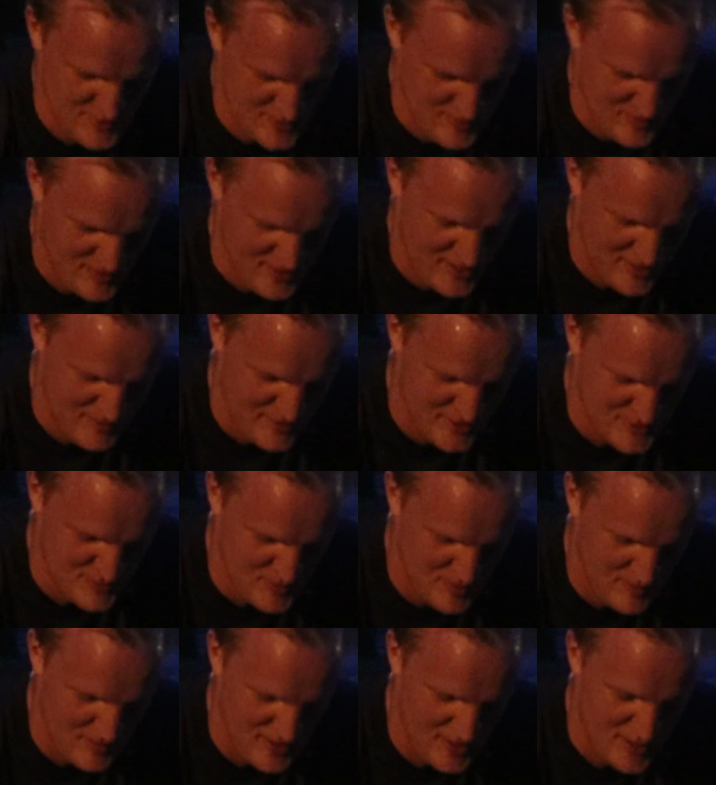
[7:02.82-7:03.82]
repair much
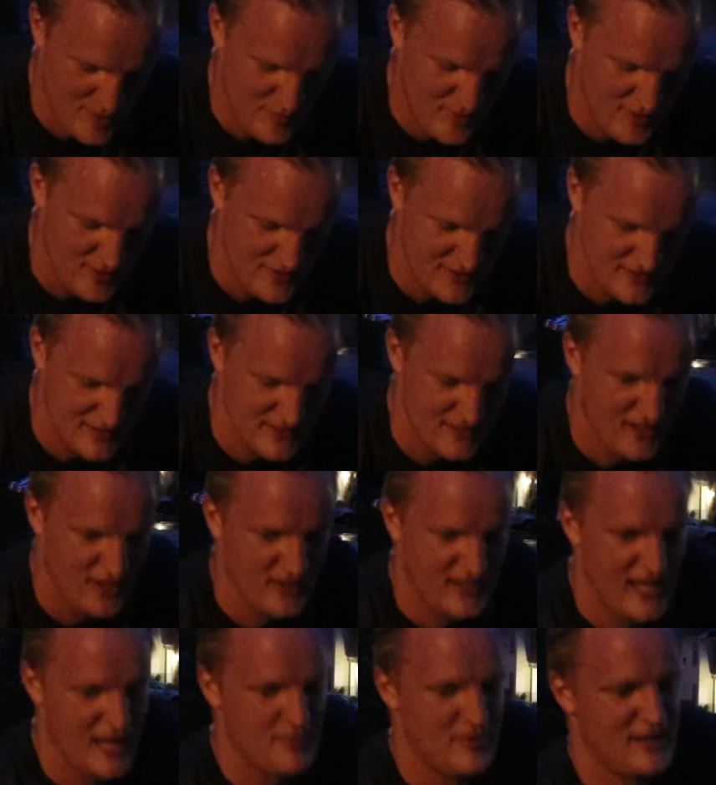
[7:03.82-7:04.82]
more bearable.
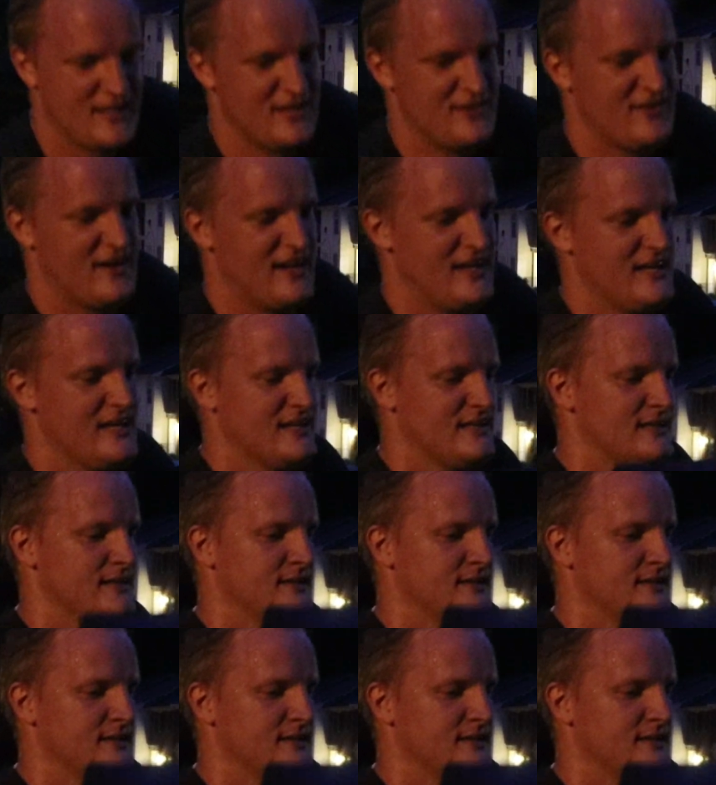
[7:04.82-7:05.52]
Okay buddy, you ready?